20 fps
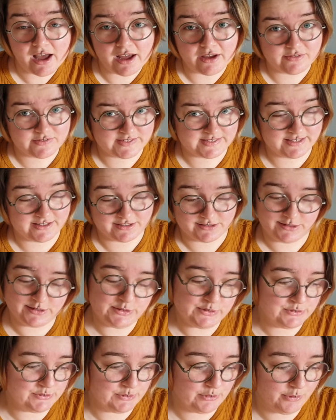I've started a
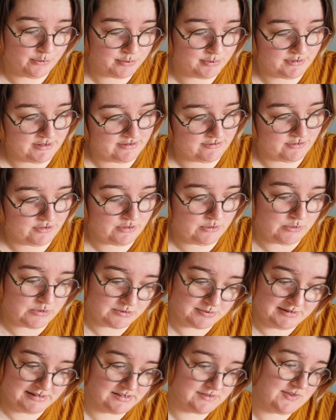new job. If you
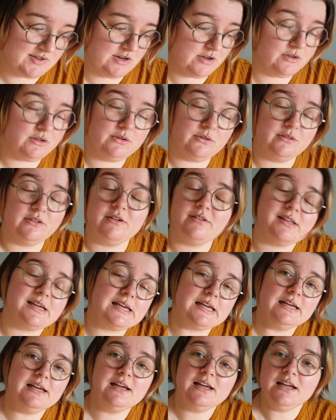watched my last video you'll know
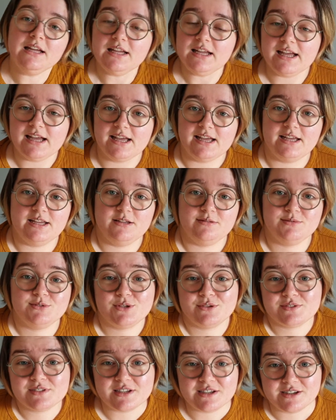that. So
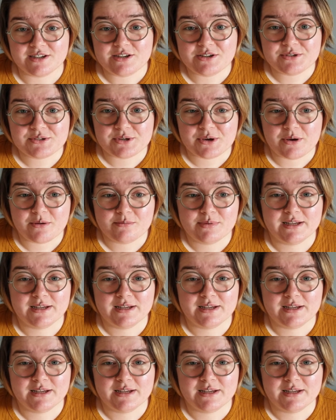I started a new job.